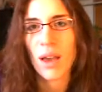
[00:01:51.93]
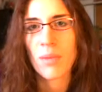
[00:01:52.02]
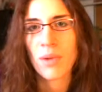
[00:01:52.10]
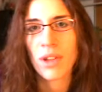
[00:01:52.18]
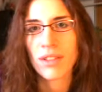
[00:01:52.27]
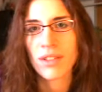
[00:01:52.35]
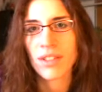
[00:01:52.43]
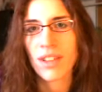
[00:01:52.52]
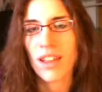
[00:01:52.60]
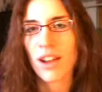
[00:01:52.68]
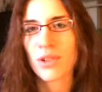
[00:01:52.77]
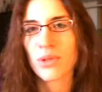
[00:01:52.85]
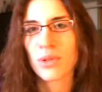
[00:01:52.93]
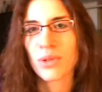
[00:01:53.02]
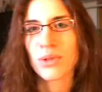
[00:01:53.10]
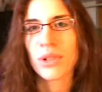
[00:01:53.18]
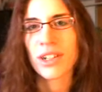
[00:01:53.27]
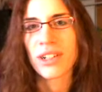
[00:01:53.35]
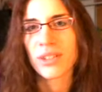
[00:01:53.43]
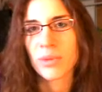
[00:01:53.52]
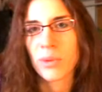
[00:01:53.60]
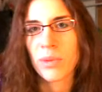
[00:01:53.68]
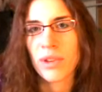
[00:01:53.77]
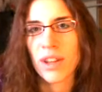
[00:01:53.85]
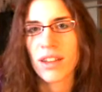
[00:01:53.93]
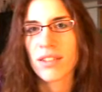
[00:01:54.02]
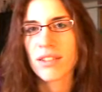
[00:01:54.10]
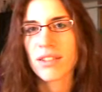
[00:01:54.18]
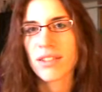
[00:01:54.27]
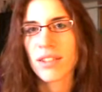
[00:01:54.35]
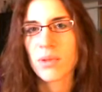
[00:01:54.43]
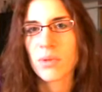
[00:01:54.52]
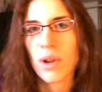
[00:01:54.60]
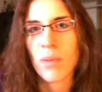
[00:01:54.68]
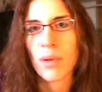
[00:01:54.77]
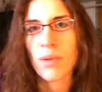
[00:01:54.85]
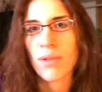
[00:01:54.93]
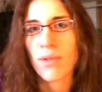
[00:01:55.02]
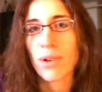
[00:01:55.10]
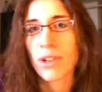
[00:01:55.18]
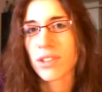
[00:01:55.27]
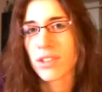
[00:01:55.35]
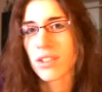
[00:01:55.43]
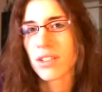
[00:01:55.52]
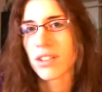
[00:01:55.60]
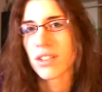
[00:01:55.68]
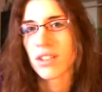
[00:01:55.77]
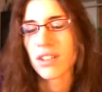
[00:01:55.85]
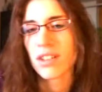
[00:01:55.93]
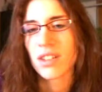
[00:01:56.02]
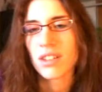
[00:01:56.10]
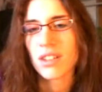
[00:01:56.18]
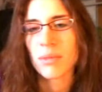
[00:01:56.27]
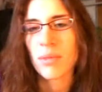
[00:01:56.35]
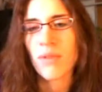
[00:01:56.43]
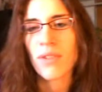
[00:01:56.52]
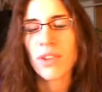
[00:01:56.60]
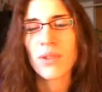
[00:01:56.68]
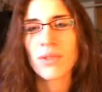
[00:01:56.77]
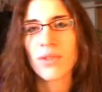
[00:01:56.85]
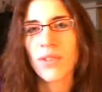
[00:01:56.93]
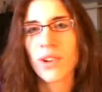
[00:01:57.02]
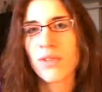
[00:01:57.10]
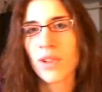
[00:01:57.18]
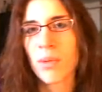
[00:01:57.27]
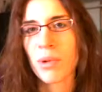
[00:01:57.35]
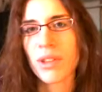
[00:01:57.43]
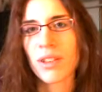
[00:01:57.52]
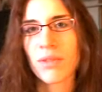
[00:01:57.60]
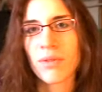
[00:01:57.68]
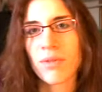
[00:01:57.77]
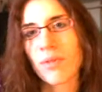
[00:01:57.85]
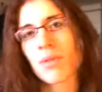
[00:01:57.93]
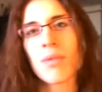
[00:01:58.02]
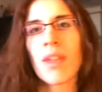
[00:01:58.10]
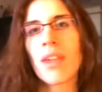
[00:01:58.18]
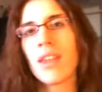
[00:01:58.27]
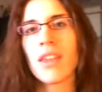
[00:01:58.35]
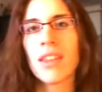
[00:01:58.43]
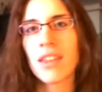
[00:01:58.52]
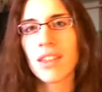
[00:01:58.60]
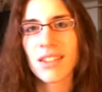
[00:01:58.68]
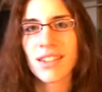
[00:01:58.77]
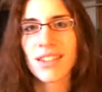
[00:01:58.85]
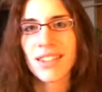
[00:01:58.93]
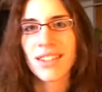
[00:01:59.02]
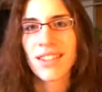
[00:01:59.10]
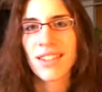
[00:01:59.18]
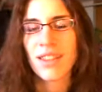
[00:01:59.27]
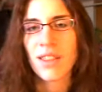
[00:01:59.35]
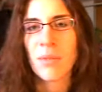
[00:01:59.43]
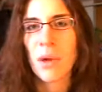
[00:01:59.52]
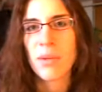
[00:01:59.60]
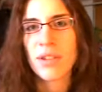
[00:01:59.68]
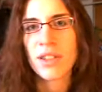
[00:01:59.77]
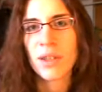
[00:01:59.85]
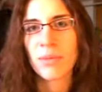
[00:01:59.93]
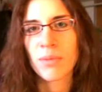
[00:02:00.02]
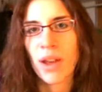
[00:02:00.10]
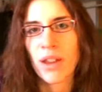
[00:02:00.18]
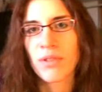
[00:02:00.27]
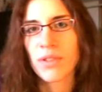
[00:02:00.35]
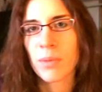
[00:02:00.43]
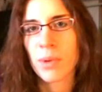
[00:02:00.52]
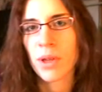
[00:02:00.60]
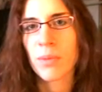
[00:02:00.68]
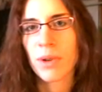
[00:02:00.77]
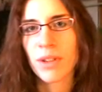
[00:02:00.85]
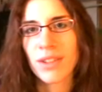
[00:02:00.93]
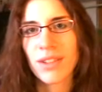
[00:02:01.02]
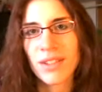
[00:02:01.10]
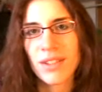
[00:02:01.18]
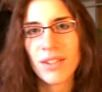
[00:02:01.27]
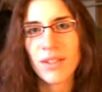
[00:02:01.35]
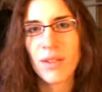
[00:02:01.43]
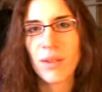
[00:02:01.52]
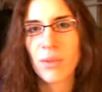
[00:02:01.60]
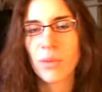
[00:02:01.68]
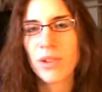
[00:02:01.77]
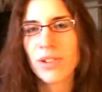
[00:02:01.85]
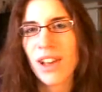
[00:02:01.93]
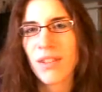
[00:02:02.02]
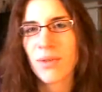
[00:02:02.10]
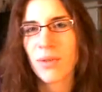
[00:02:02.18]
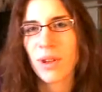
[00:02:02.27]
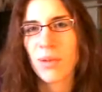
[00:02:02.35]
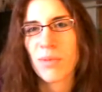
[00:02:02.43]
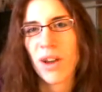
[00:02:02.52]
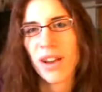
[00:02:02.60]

I mean, an actual career would be nice. That's what I'm aiming for. My videos are very flippant and they make me seem kind of dippy, but real life, when I'm